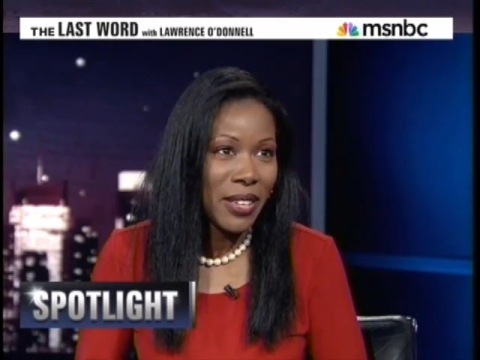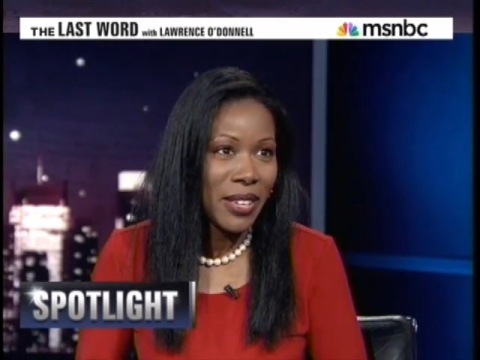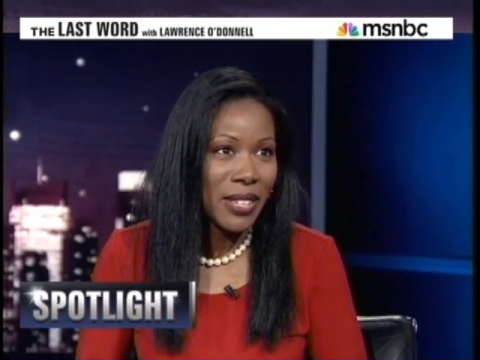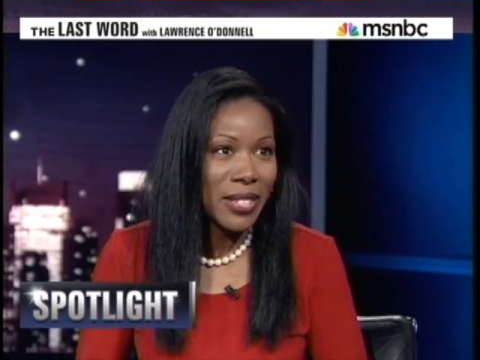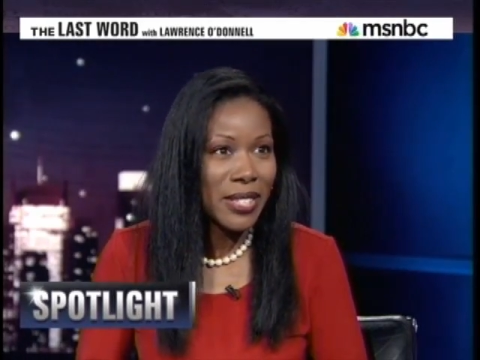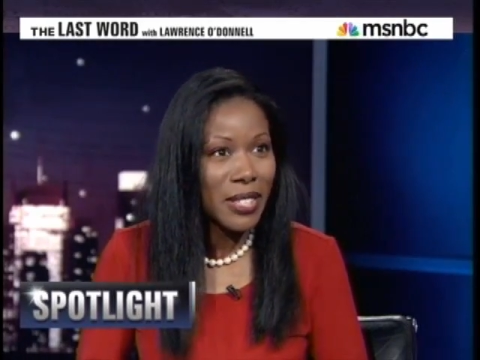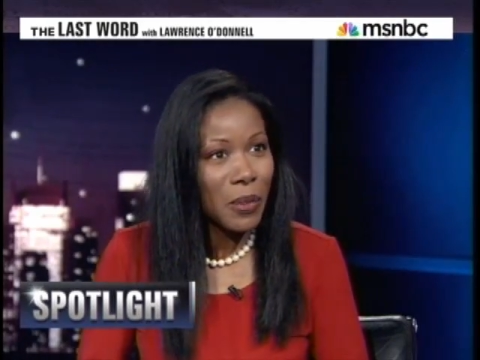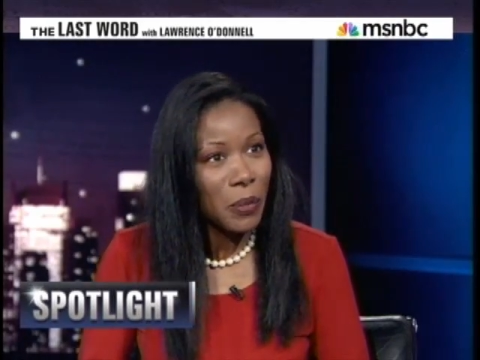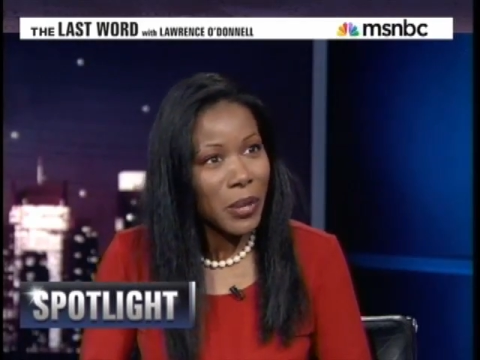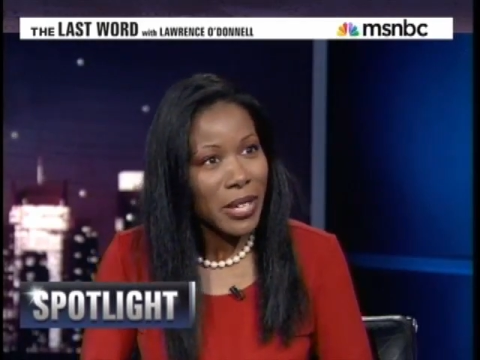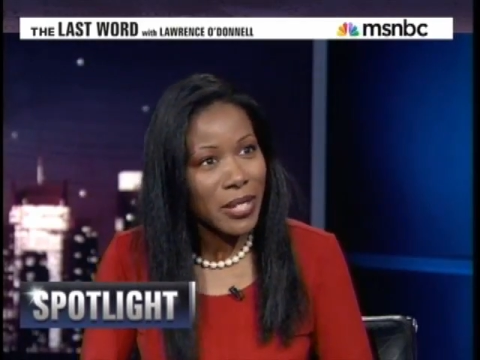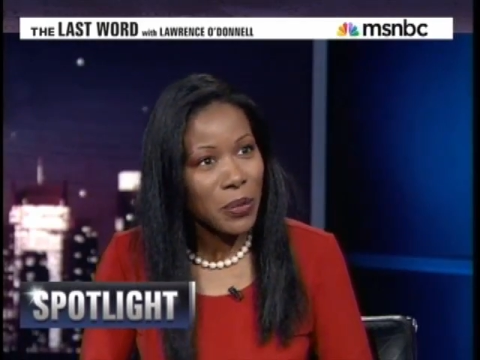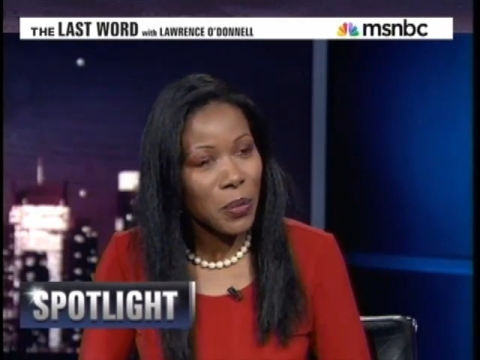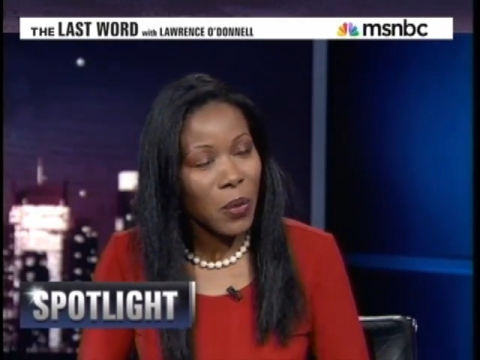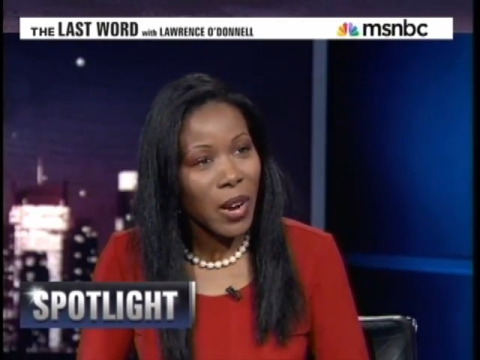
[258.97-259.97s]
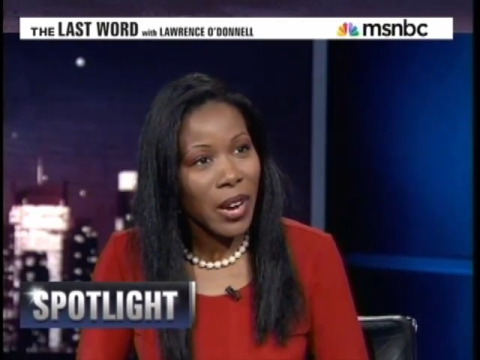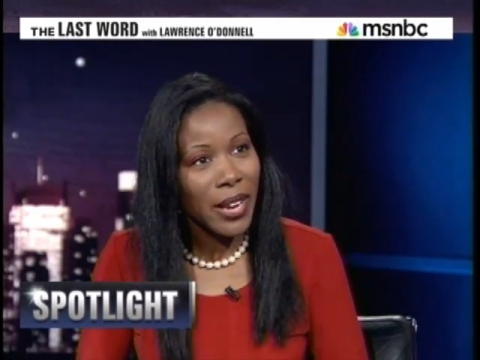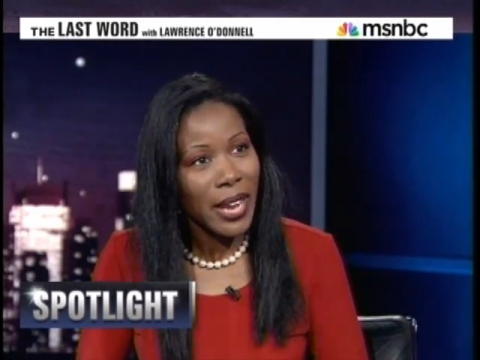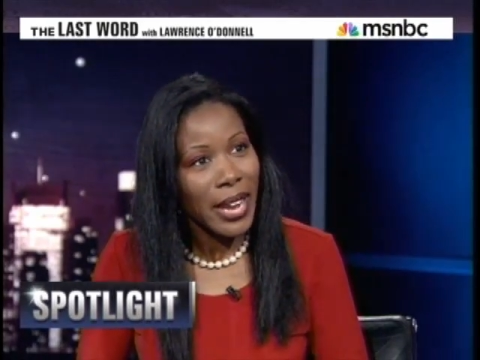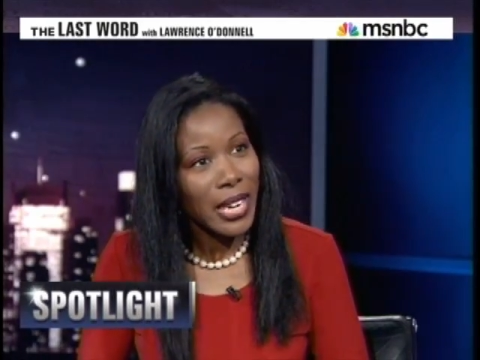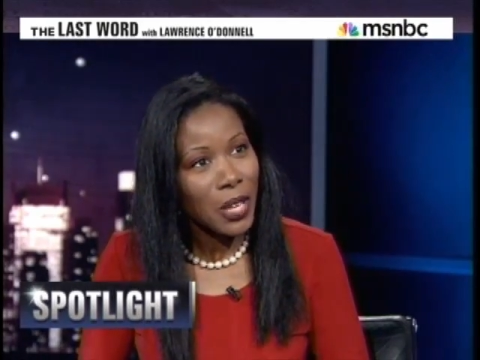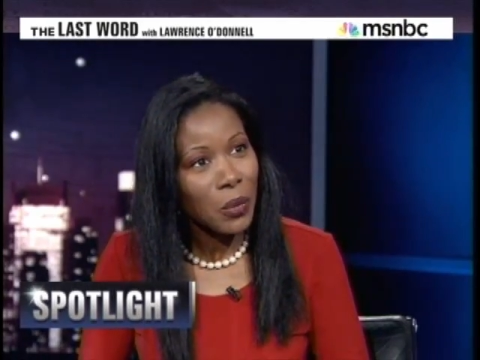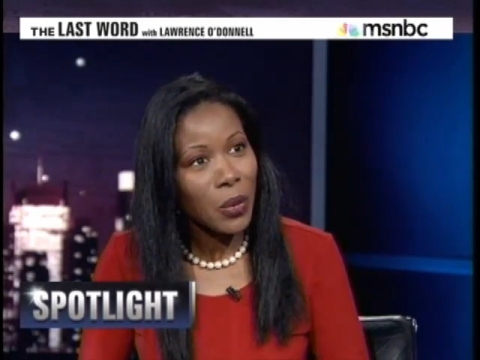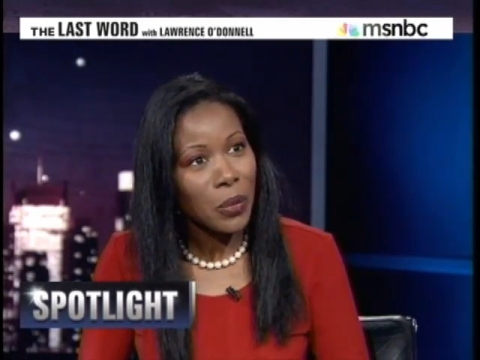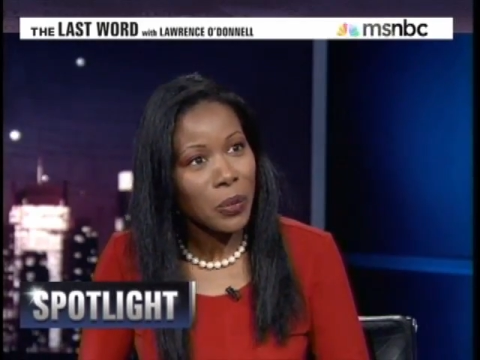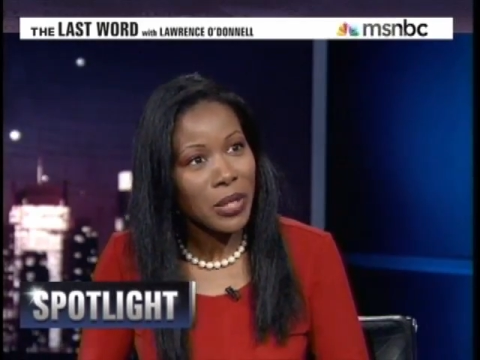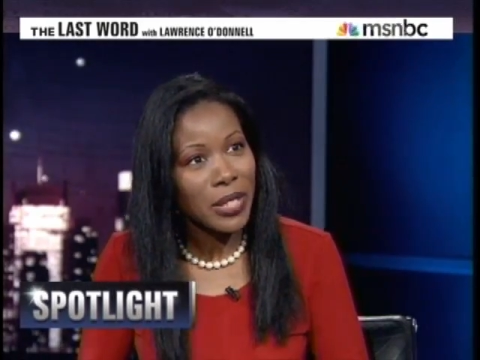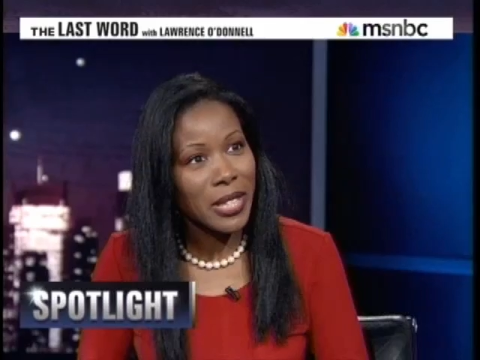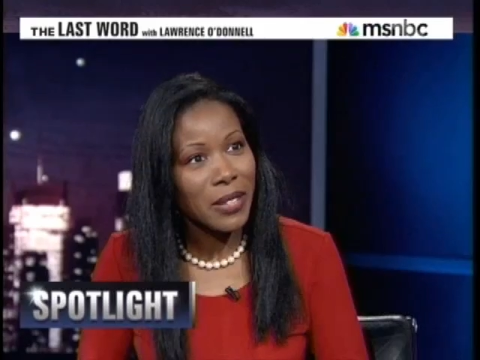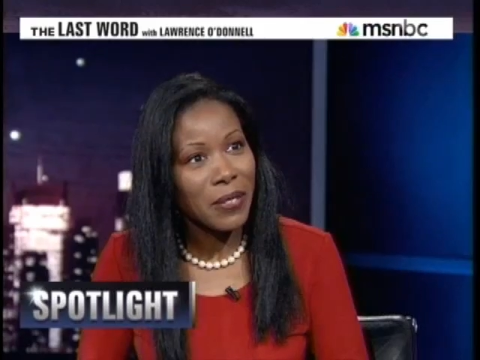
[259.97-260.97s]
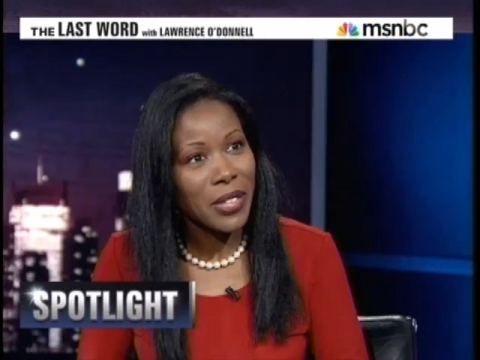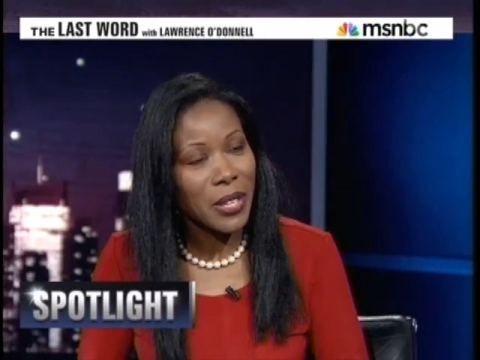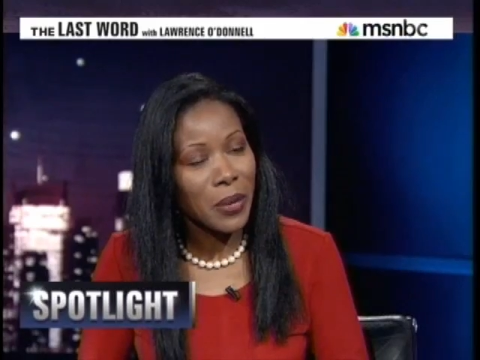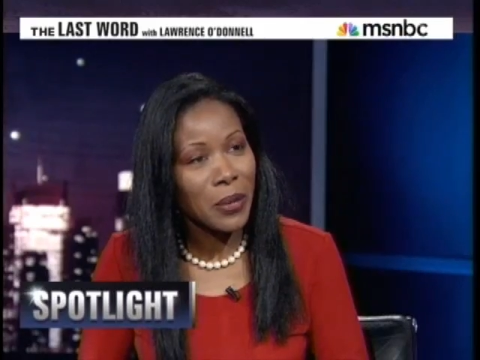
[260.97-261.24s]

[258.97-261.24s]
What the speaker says: in some ways, why anyone would leave the